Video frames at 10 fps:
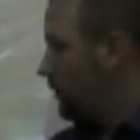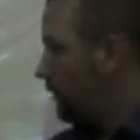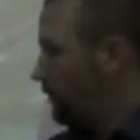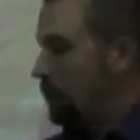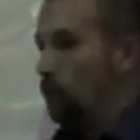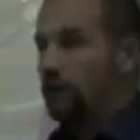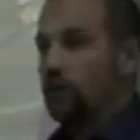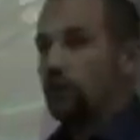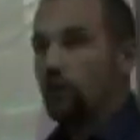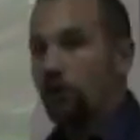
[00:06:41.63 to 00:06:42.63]
if you want
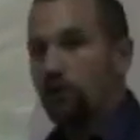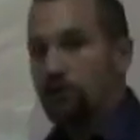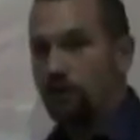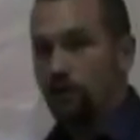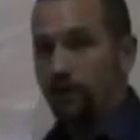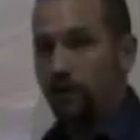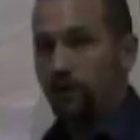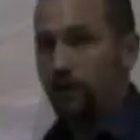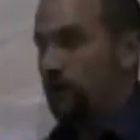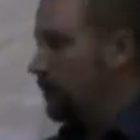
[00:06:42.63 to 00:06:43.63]
to learn something.